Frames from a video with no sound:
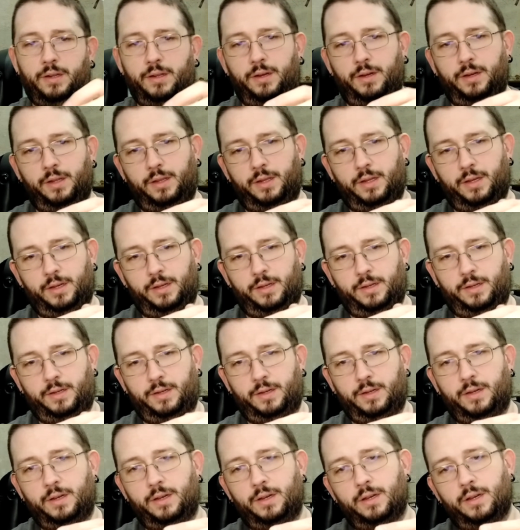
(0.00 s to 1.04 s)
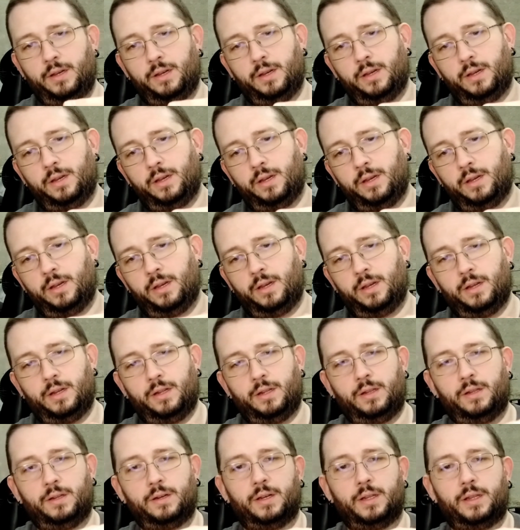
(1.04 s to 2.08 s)
Look at this.
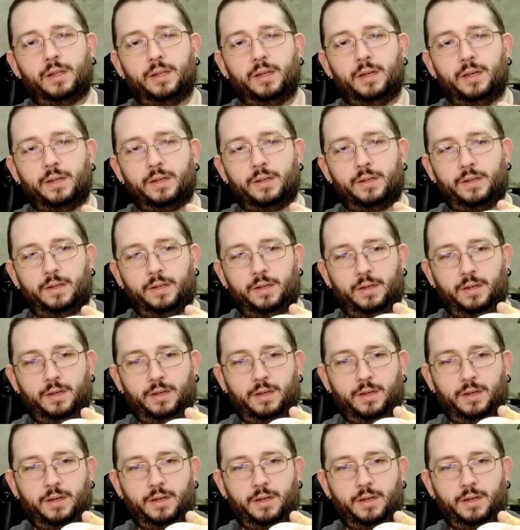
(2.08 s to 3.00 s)
Look at this.